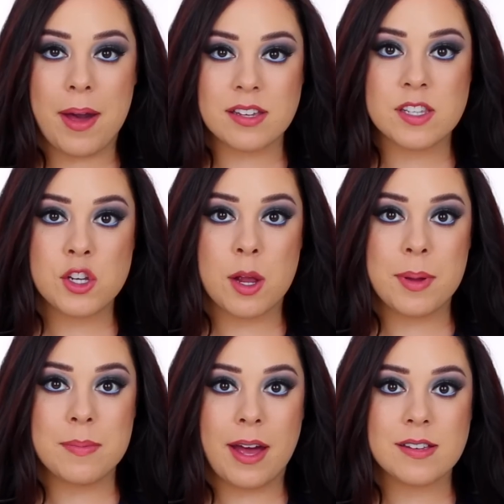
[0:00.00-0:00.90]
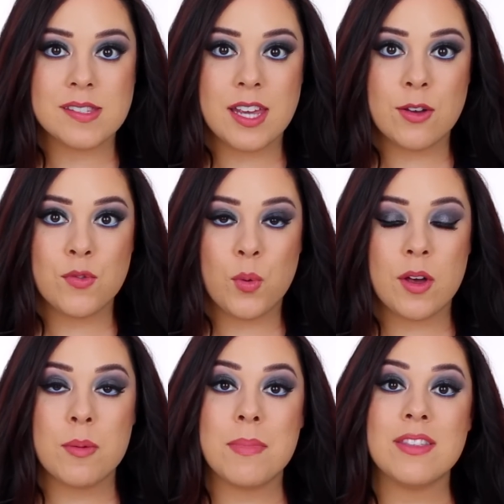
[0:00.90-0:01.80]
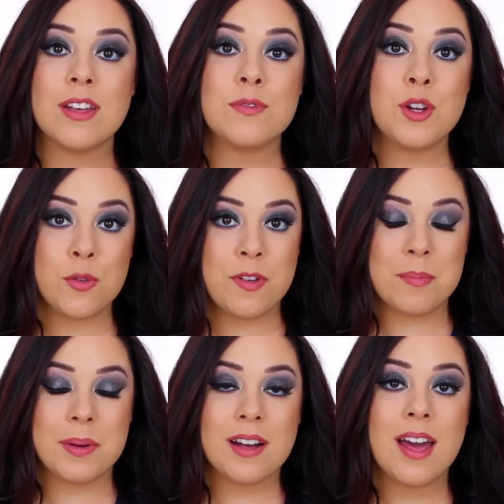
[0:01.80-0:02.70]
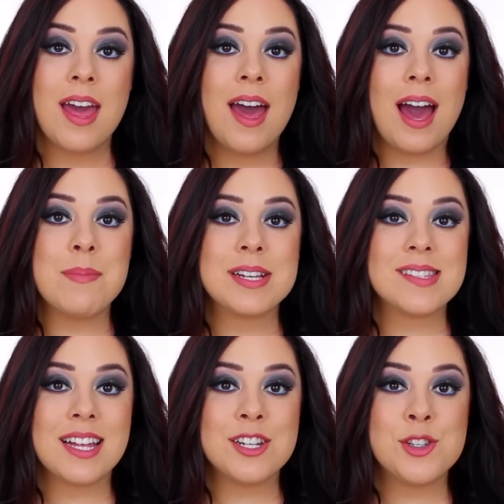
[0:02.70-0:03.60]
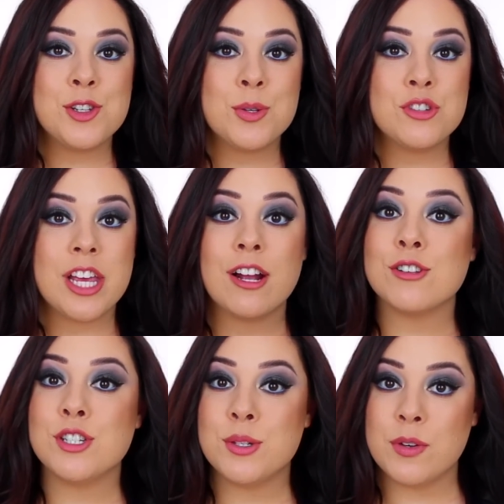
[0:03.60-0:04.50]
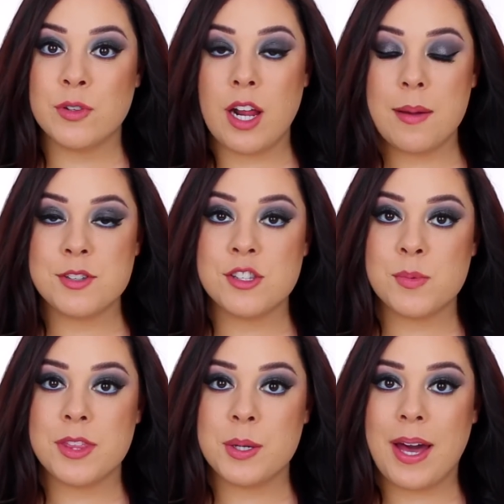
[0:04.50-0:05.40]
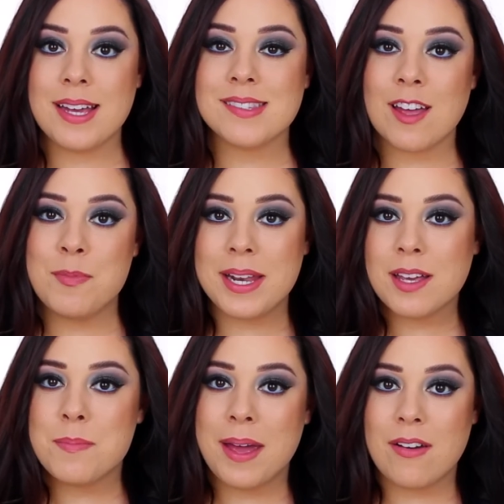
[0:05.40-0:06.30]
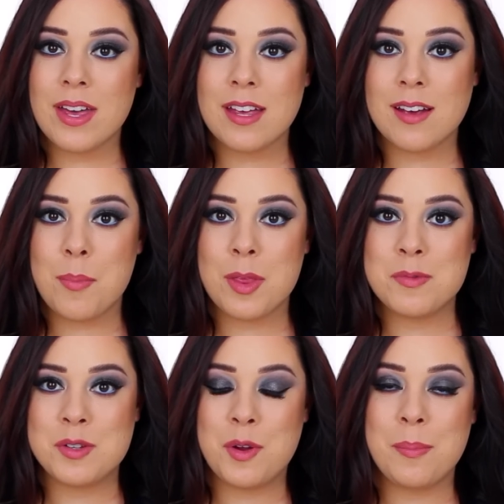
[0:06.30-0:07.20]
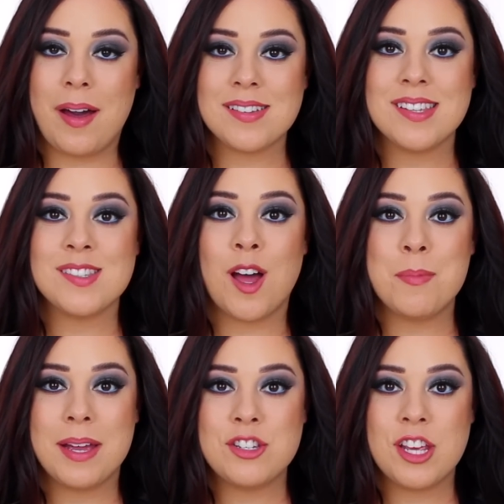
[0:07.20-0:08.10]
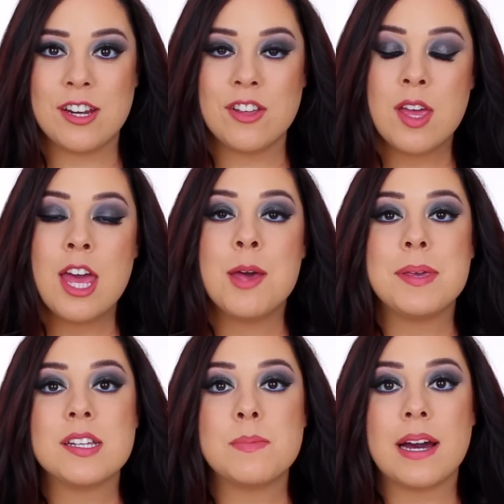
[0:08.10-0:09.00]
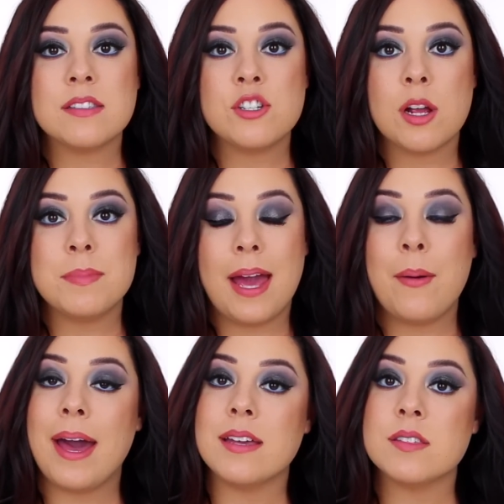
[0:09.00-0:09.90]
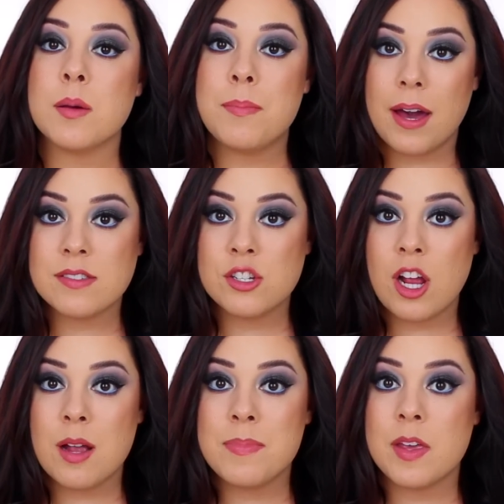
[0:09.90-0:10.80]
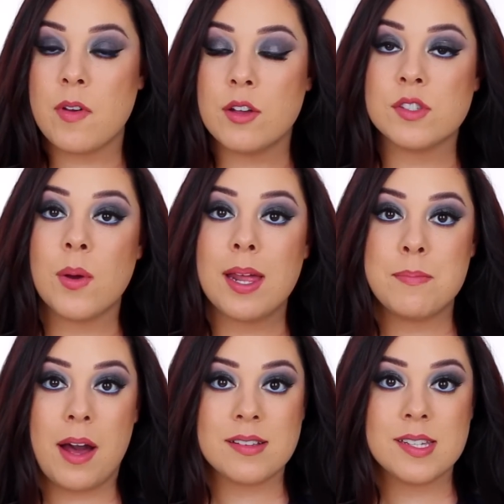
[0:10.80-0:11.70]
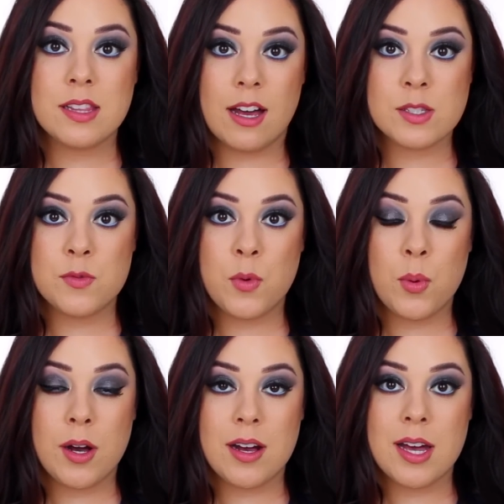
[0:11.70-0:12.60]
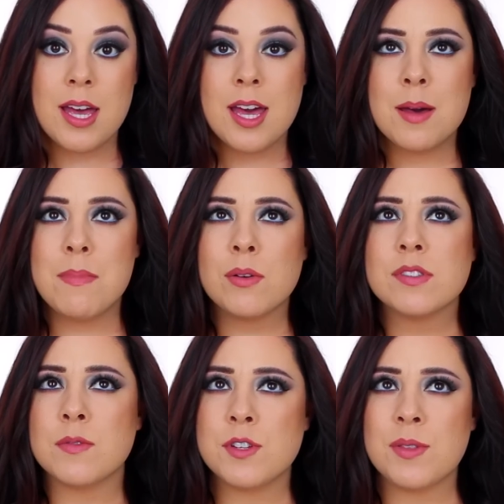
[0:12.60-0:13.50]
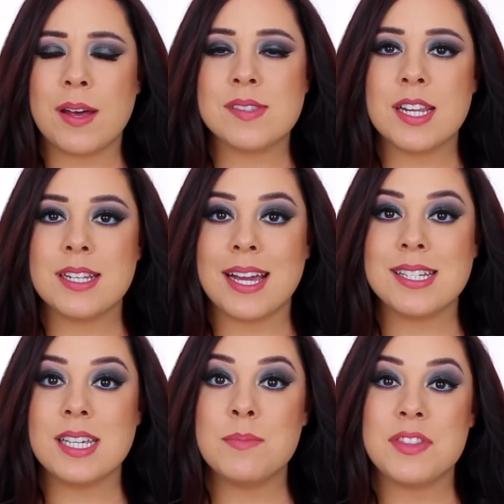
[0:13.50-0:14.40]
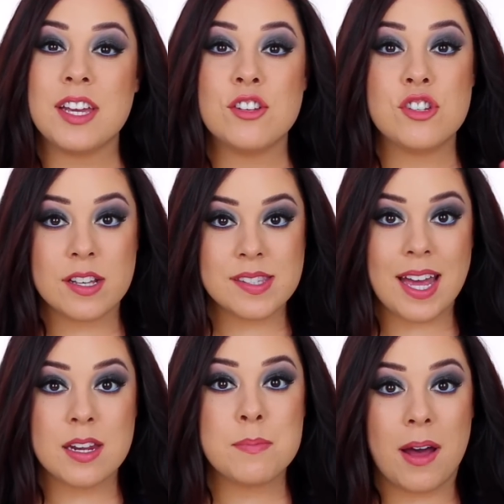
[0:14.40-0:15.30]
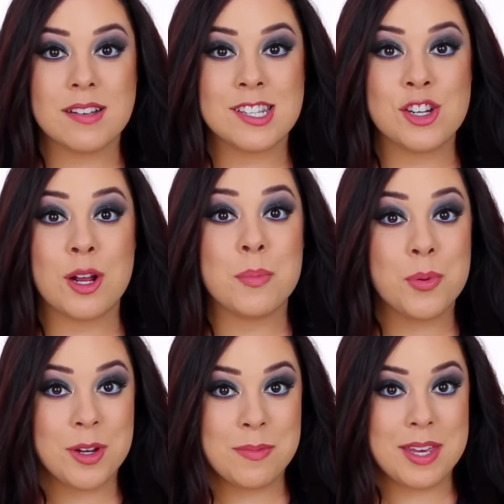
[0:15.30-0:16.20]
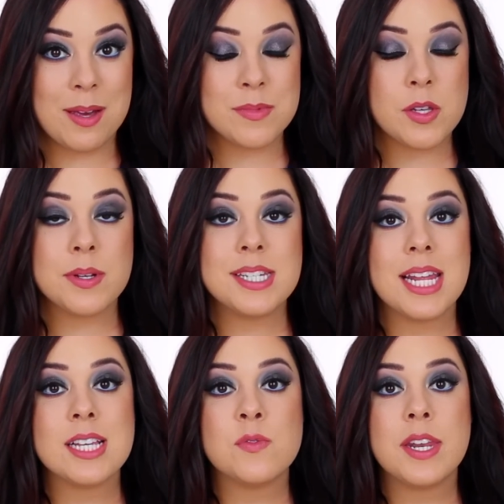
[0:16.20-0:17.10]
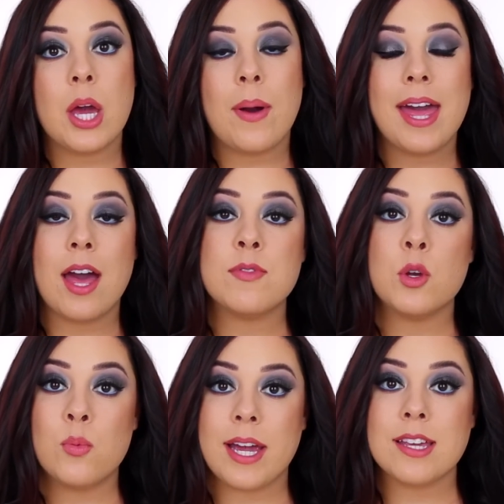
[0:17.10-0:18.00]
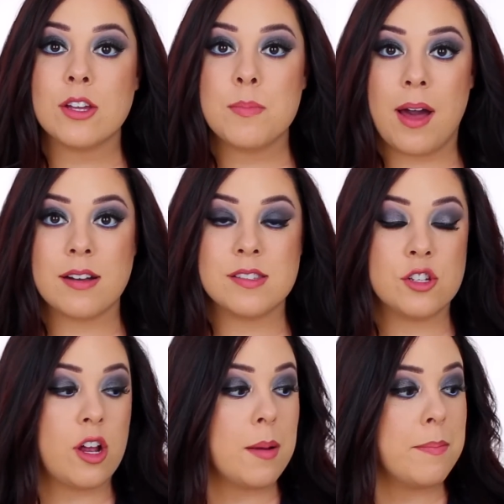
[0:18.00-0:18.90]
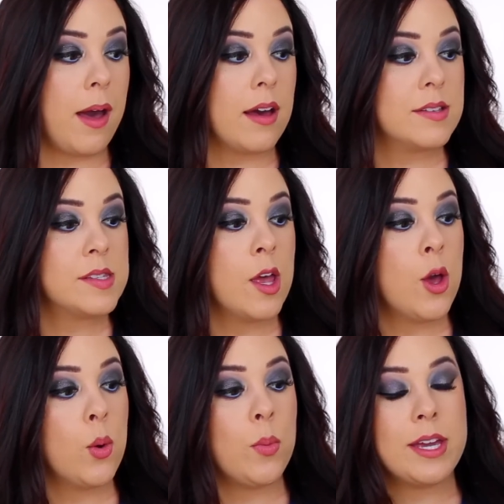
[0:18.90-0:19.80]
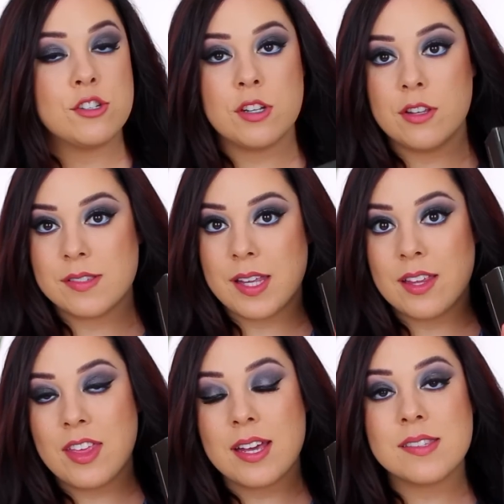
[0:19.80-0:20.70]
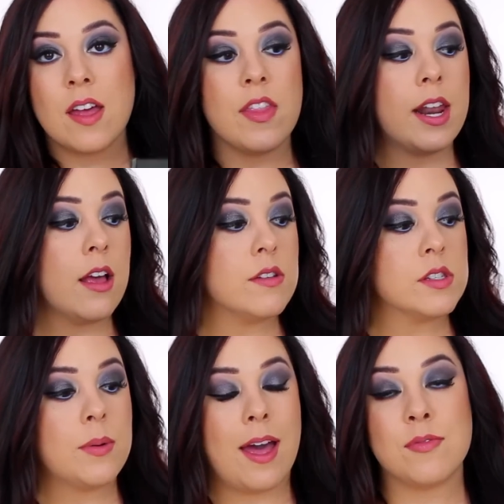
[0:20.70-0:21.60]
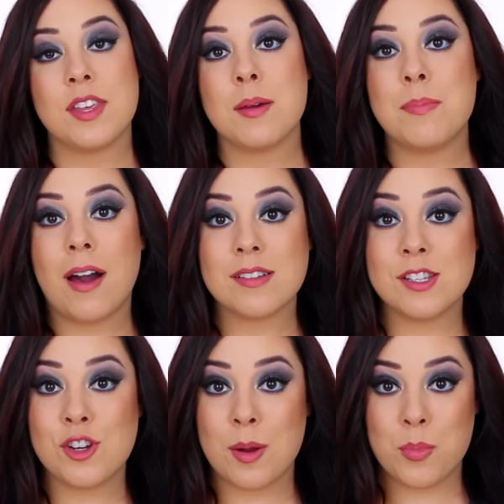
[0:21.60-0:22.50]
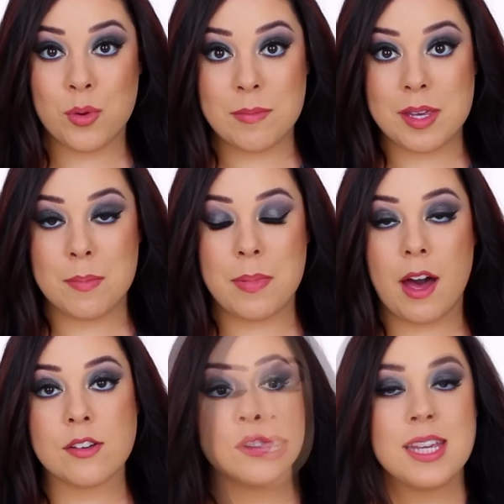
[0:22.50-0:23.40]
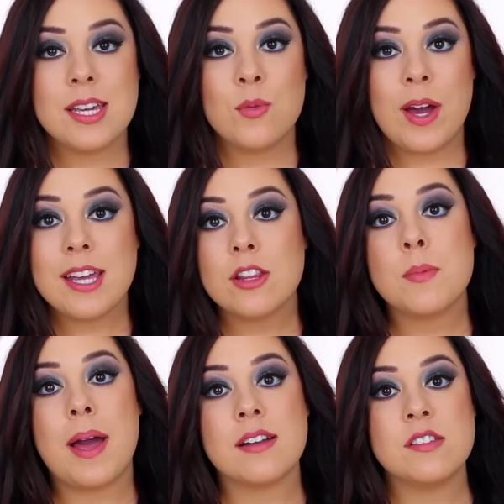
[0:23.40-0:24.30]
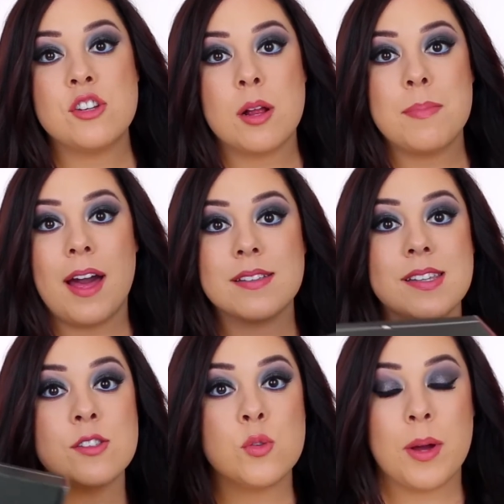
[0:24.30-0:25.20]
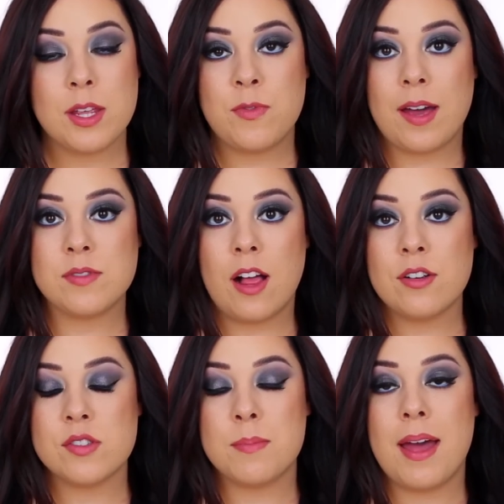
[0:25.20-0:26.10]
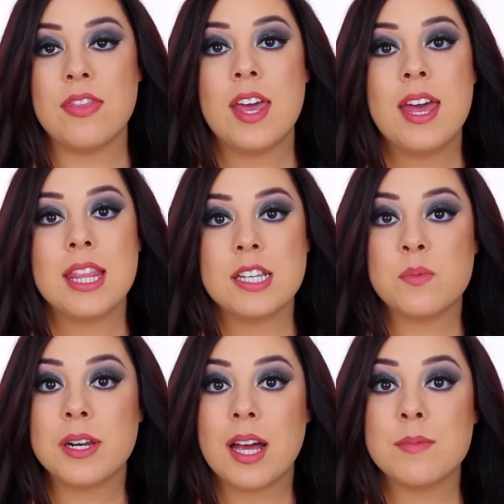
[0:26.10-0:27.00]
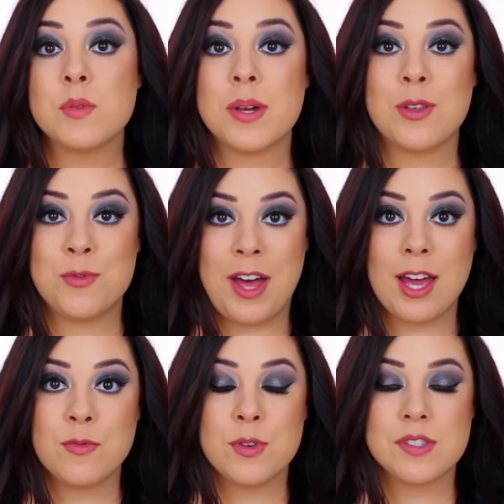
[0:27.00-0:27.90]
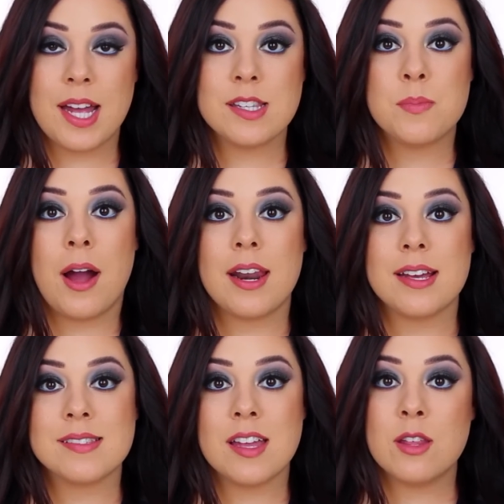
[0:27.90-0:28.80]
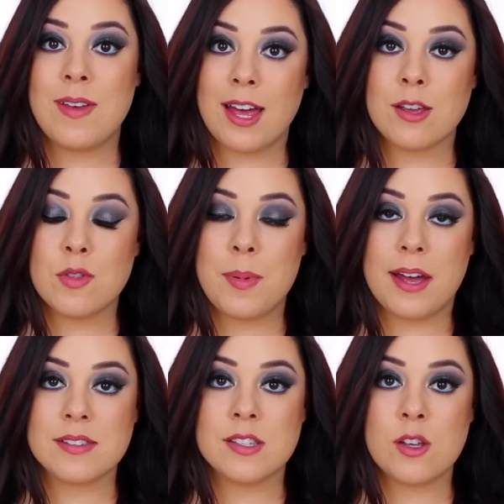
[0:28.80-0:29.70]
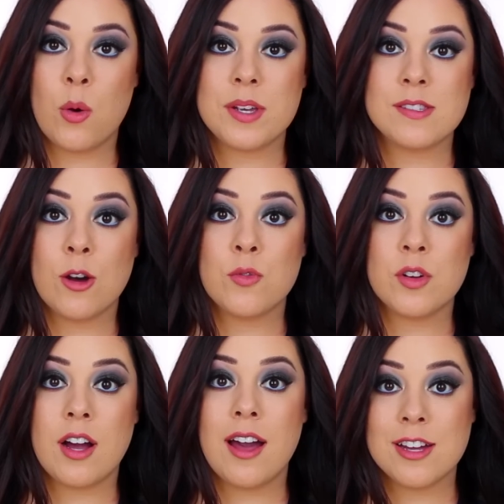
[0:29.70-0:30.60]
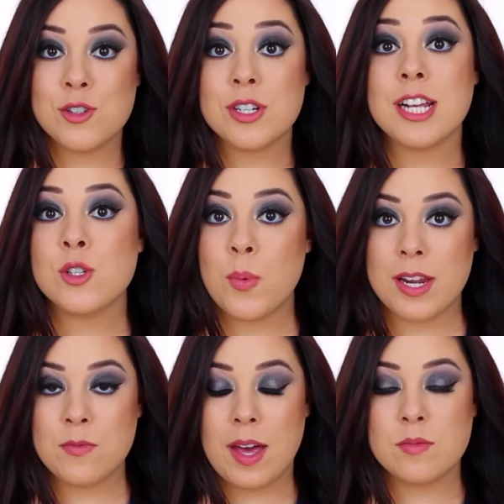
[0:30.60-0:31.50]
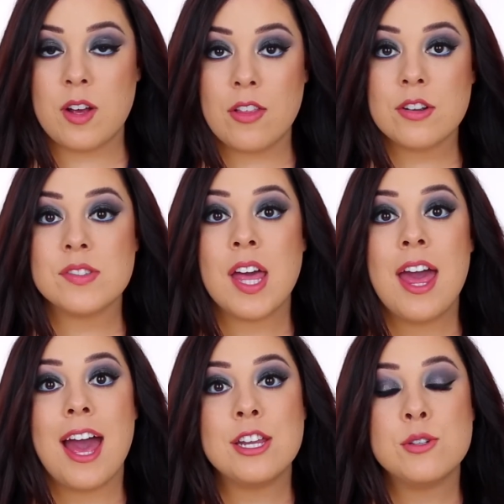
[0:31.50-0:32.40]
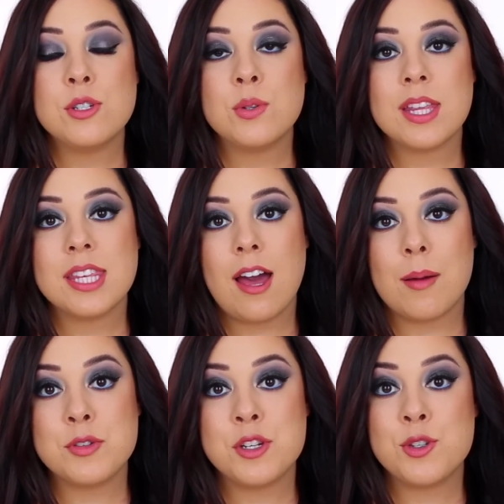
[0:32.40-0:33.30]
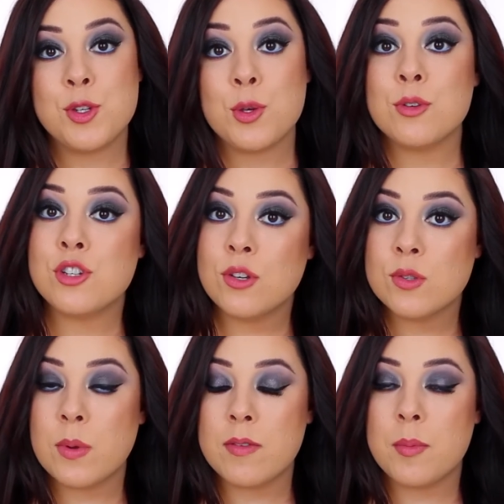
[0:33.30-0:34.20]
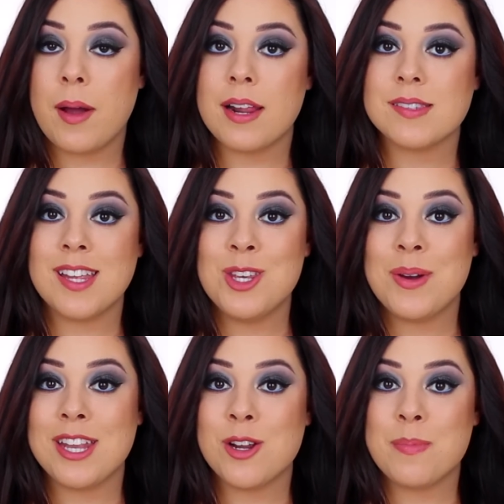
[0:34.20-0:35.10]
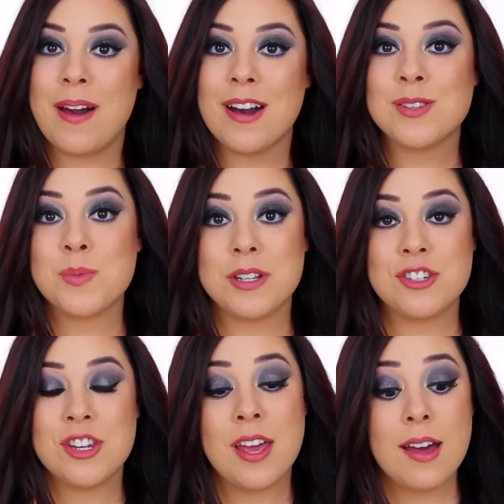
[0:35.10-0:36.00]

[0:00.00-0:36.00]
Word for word: BoxyCharm unboxing for the month of November. I'm excited to share two different options with you guys. I've been comparing a couple of different boxes on my channel because BoxyCharm now has BoxyCharm. They've also had BoxyLux for most of 2019, but they just added BoxyCharm Premium. So in today's video, I have the regular BoxyCharm box, which looks like this, and then I also have the BoxyCharm Premium box. The regular BoxyCharm box is $25 a month. This one comes with five full-size products, and the value of the box is always over $125, and you do get the option to choose one of the products that you get in your box, which